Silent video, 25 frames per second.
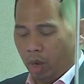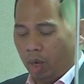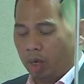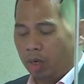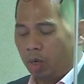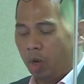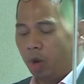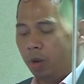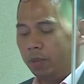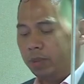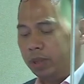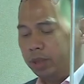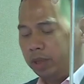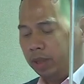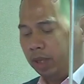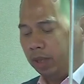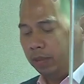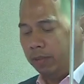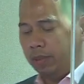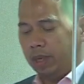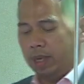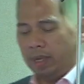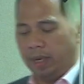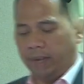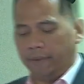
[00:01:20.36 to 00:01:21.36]
On the commercial
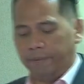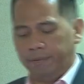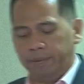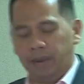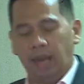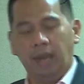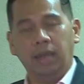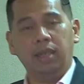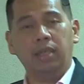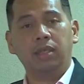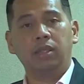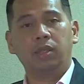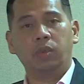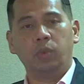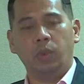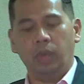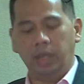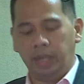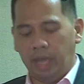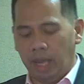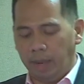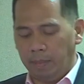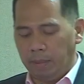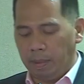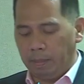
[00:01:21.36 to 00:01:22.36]
building fronts,
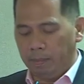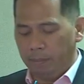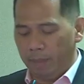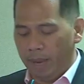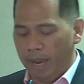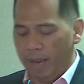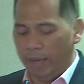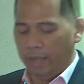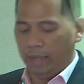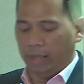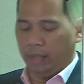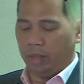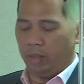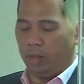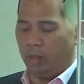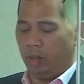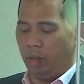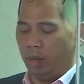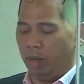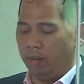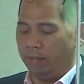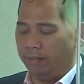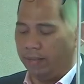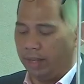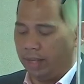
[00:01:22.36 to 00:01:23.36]
will there be plans to
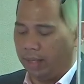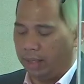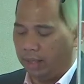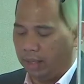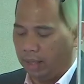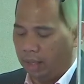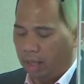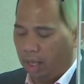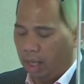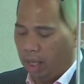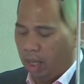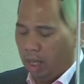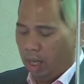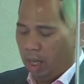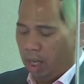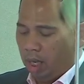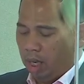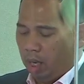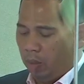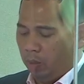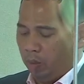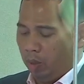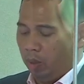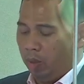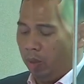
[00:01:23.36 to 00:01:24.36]
convert
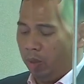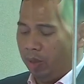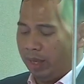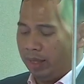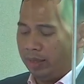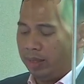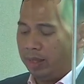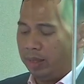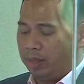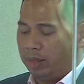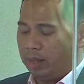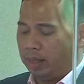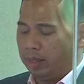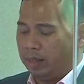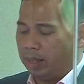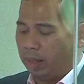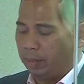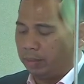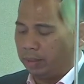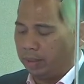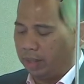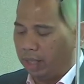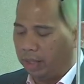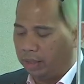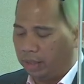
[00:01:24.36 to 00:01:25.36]
our old existing
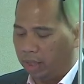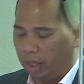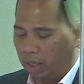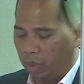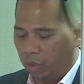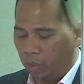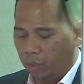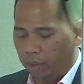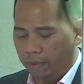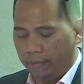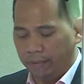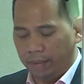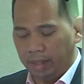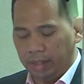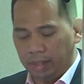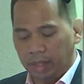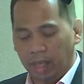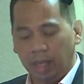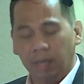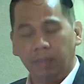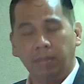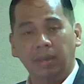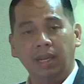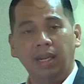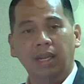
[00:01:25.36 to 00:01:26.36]
substation with
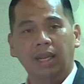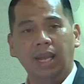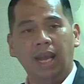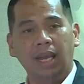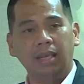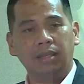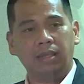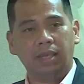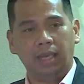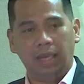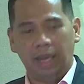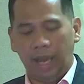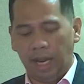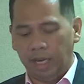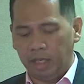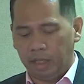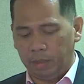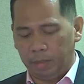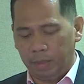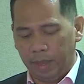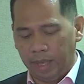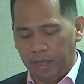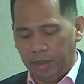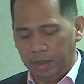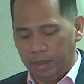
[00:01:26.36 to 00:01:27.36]
reasonable large land
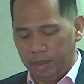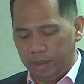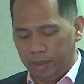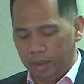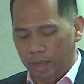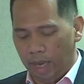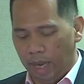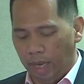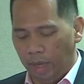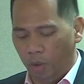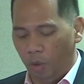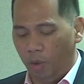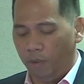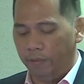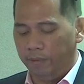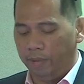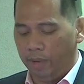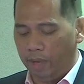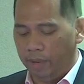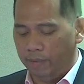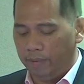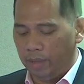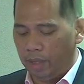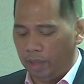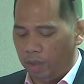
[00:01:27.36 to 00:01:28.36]
space and
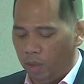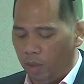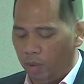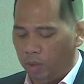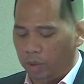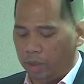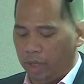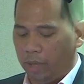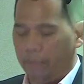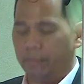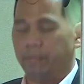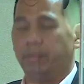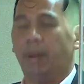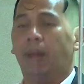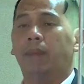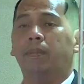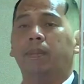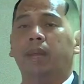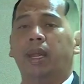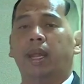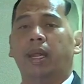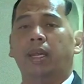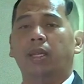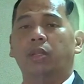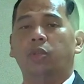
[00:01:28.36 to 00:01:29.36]
even those in
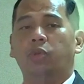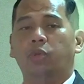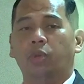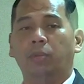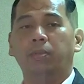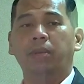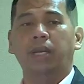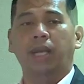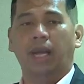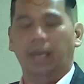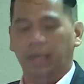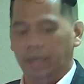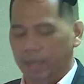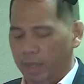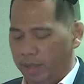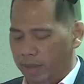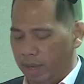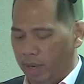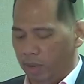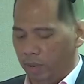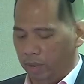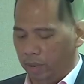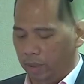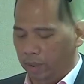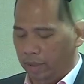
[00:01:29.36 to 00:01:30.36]
prime land to be
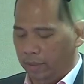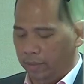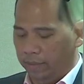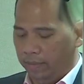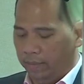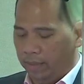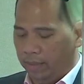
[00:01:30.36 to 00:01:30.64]
underground.